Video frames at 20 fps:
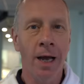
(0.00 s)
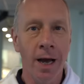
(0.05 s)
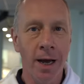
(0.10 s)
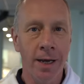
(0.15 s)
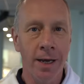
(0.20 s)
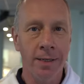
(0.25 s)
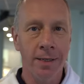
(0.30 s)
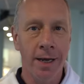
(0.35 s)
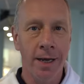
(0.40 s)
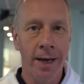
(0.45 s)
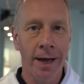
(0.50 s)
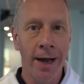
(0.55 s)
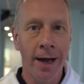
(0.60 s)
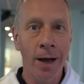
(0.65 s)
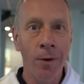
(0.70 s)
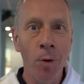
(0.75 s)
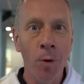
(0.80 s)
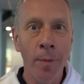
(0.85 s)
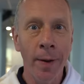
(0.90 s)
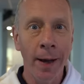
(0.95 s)
Guys,
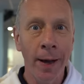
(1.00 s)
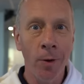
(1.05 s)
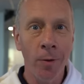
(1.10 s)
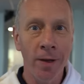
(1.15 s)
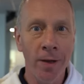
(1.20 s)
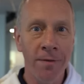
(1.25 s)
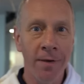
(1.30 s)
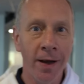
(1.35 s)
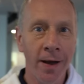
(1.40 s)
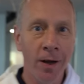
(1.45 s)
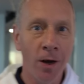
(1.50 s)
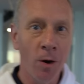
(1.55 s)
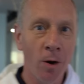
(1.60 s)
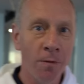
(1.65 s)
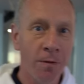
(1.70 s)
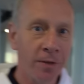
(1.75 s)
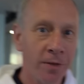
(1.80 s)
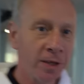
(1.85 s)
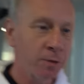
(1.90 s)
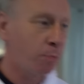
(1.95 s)
how about if I go
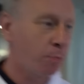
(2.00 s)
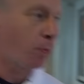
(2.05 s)
for this